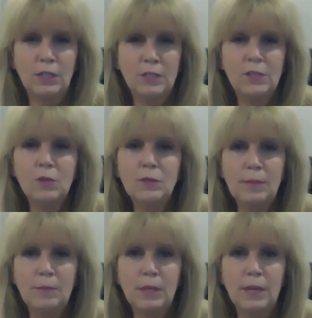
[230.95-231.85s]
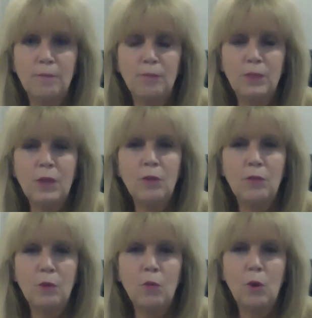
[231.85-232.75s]
so deeply that we
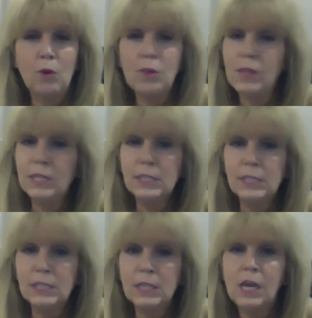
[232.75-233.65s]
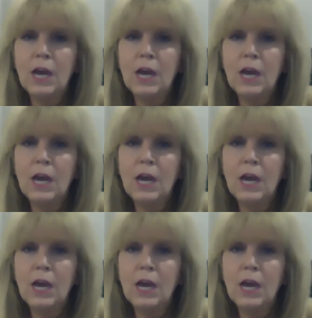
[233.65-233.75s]
feel worthless,